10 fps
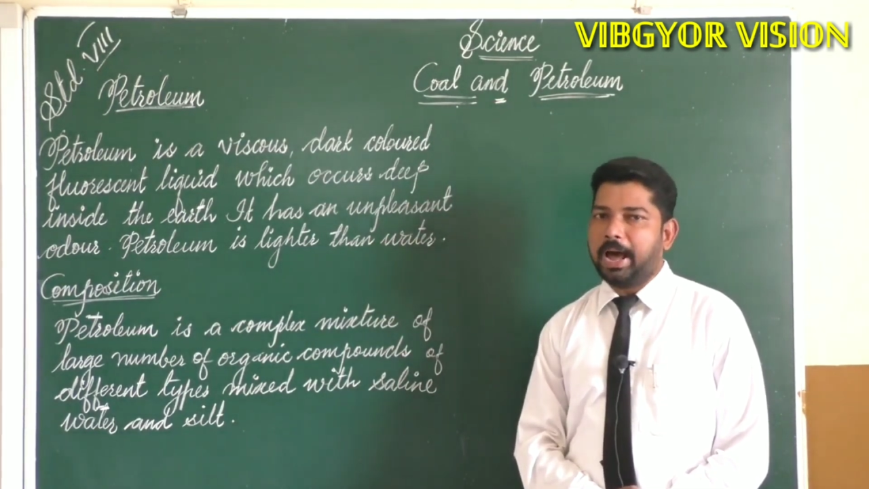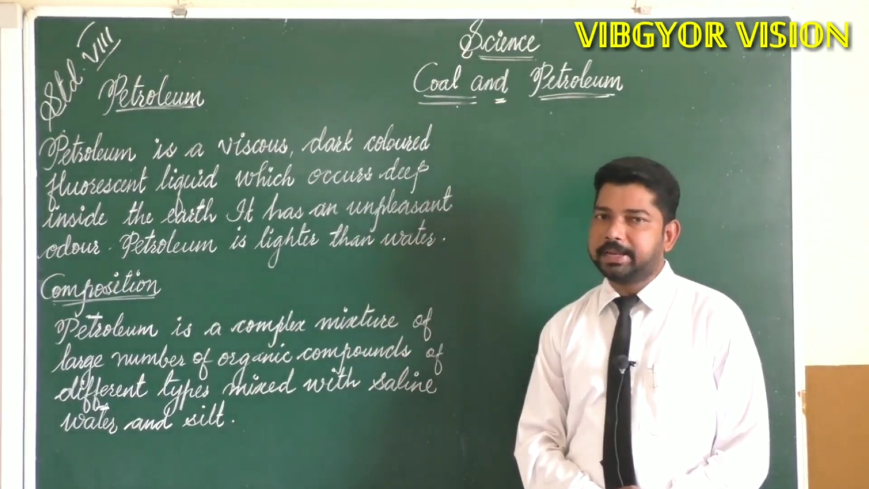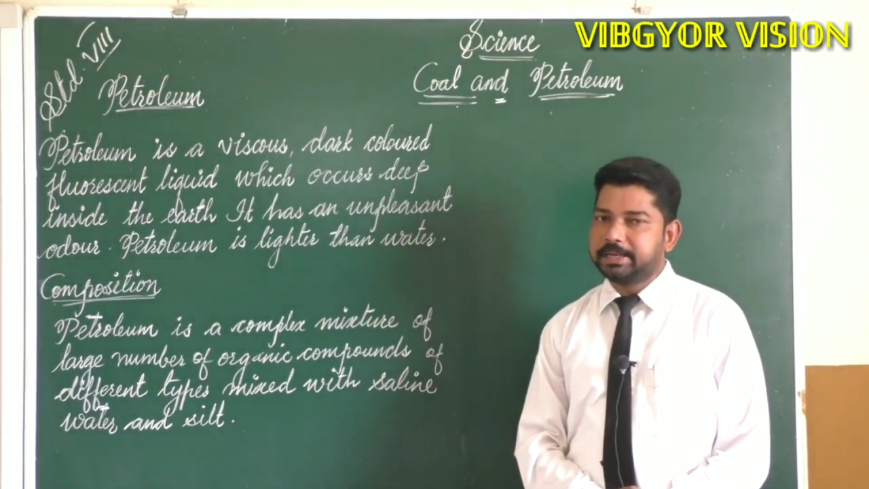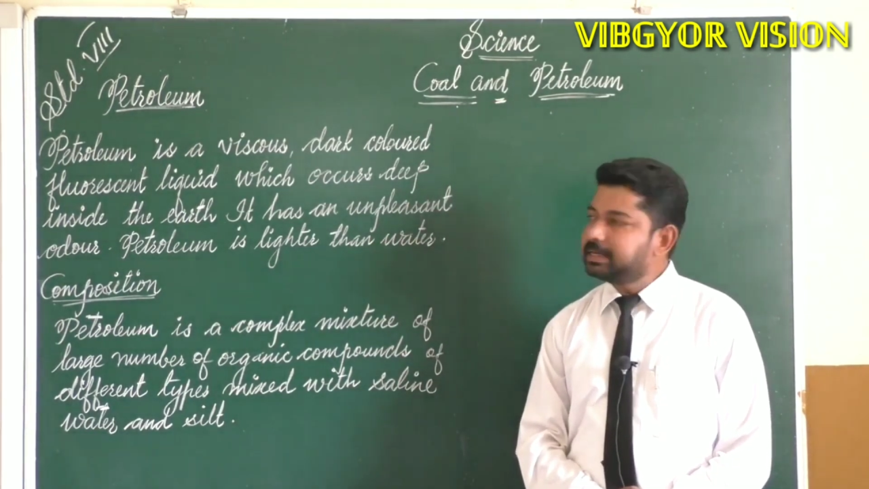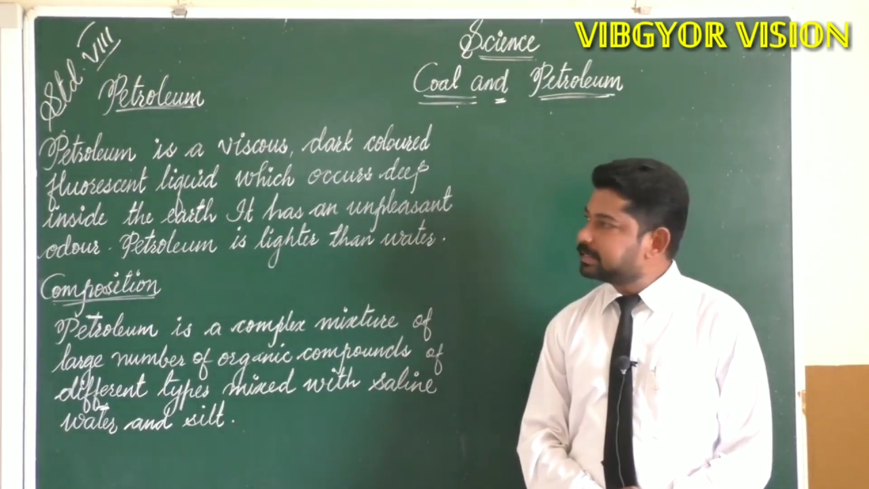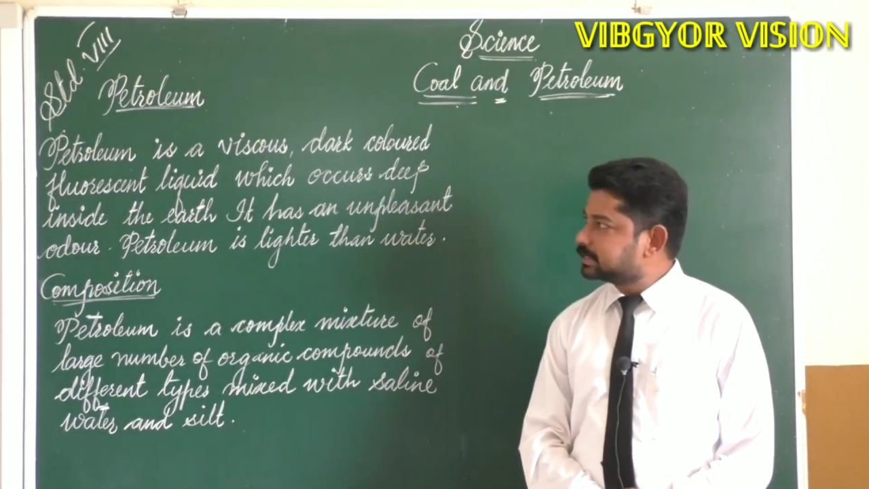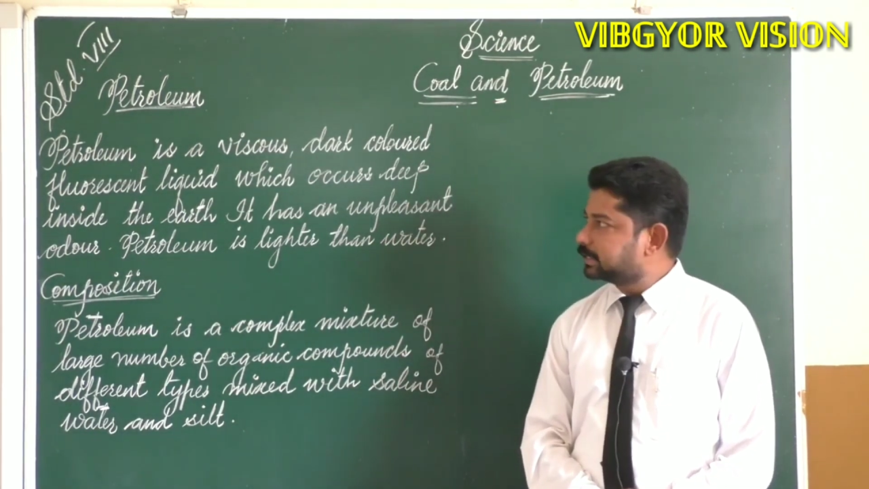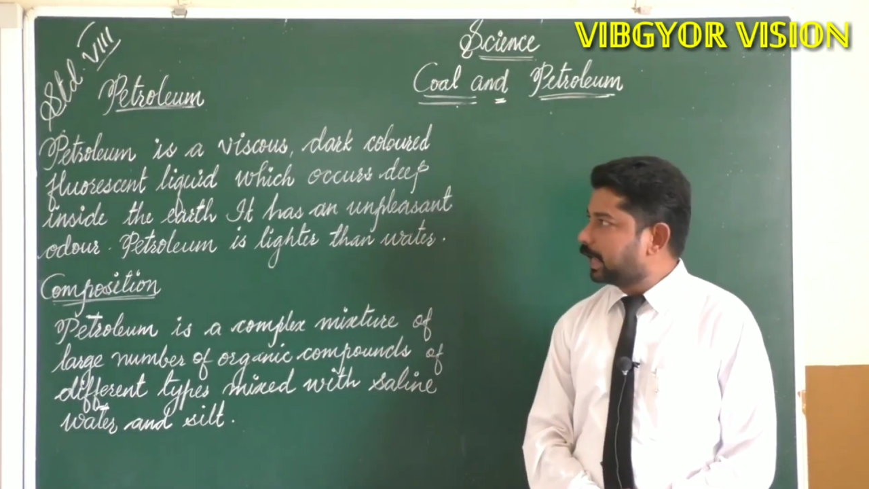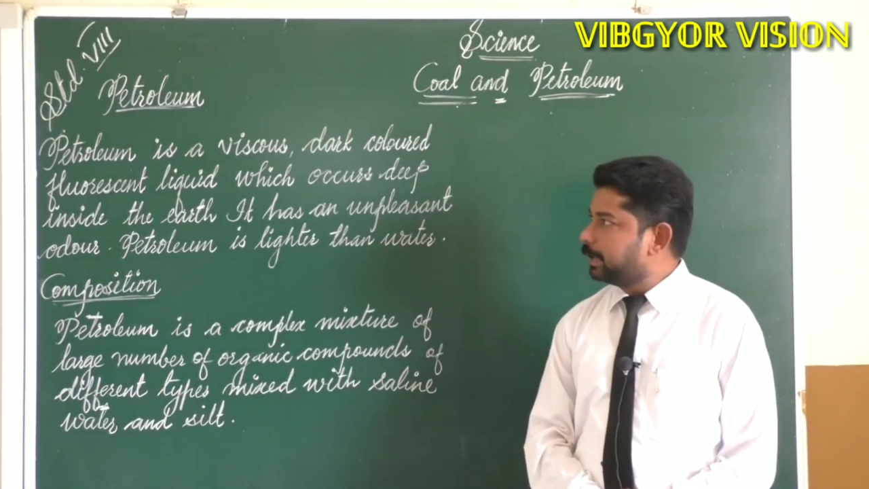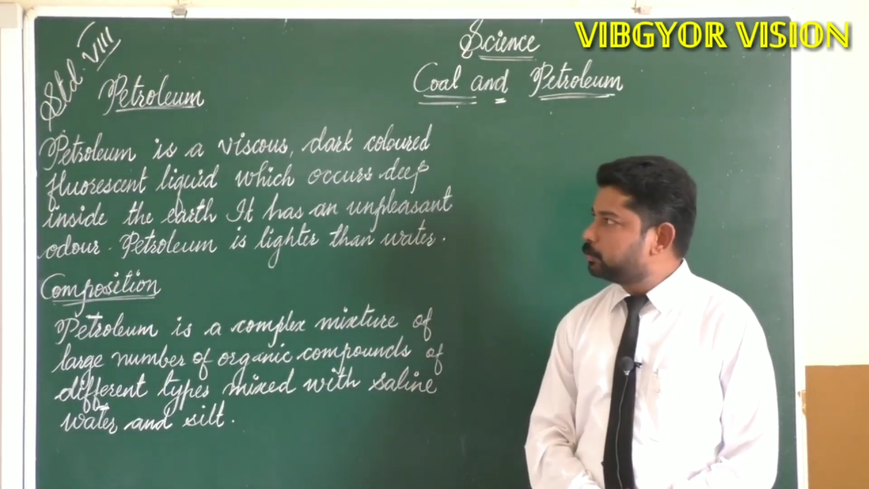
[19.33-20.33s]
and it is
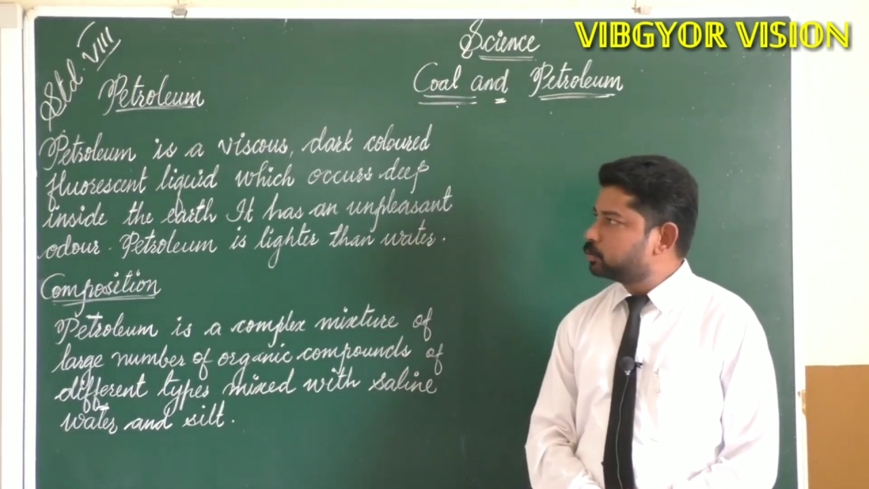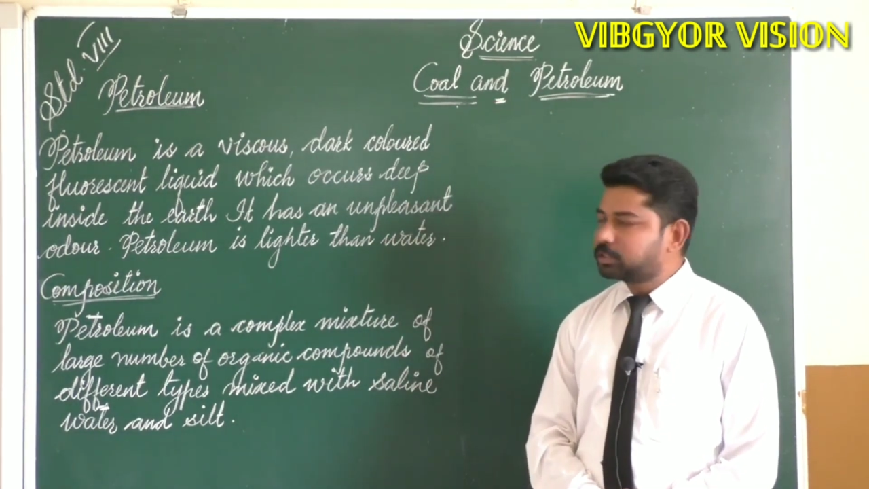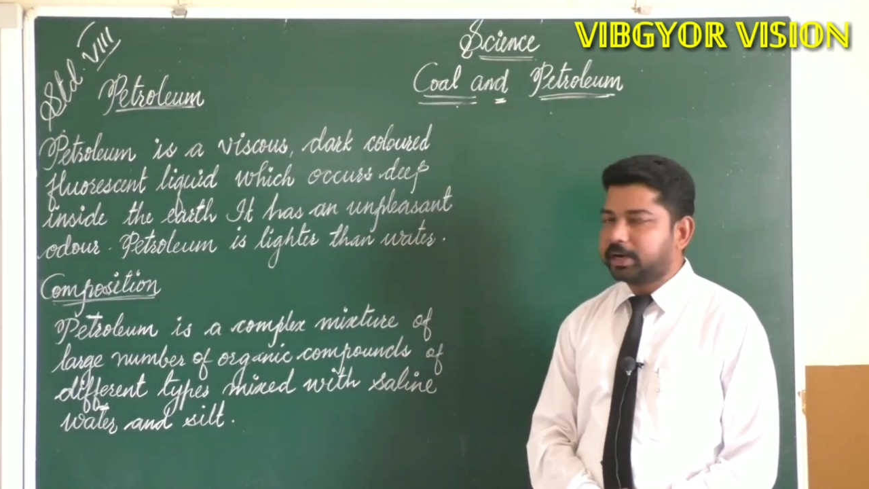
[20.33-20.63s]
a time to